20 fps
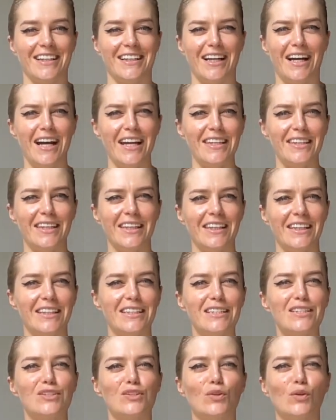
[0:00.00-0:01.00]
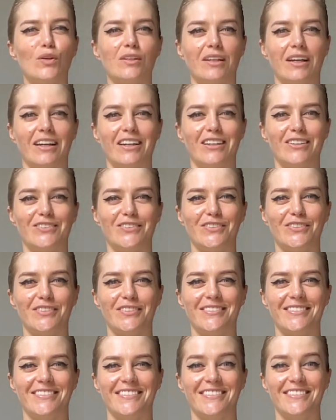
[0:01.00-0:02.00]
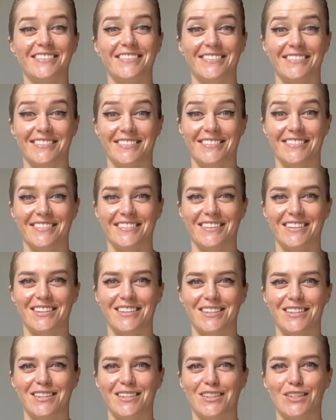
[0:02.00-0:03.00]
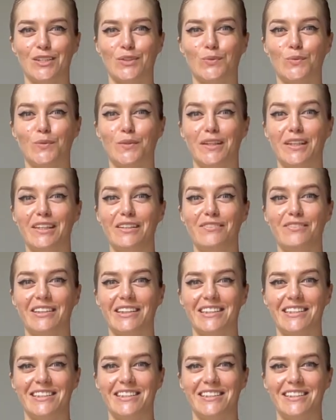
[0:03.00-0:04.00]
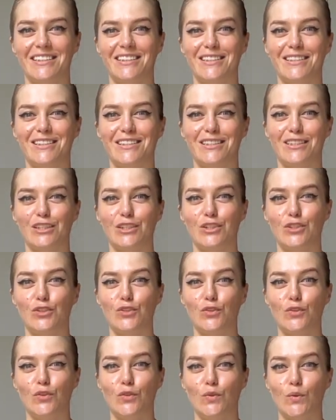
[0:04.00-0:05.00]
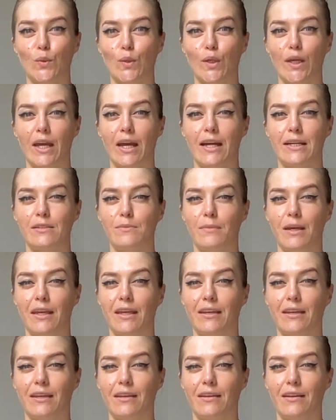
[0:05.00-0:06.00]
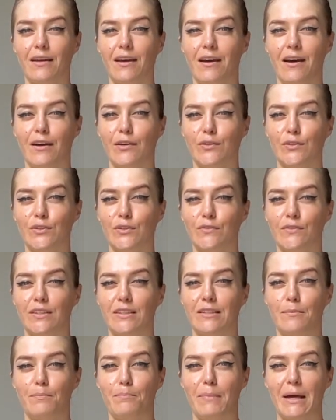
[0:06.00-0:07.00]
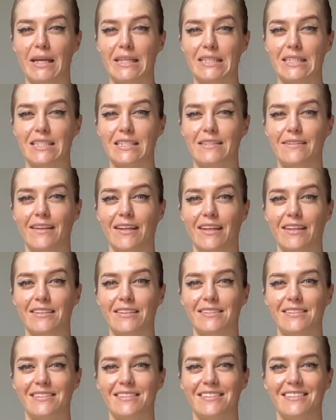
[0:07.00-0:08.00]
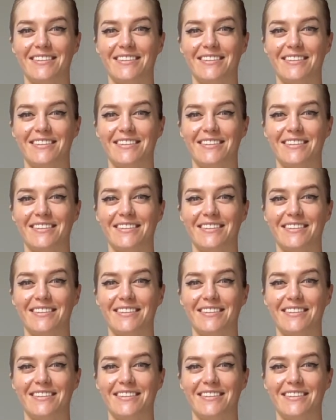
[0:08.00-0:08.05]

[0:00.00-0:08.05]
I think it is your life. So live it, do and make out of it the best things.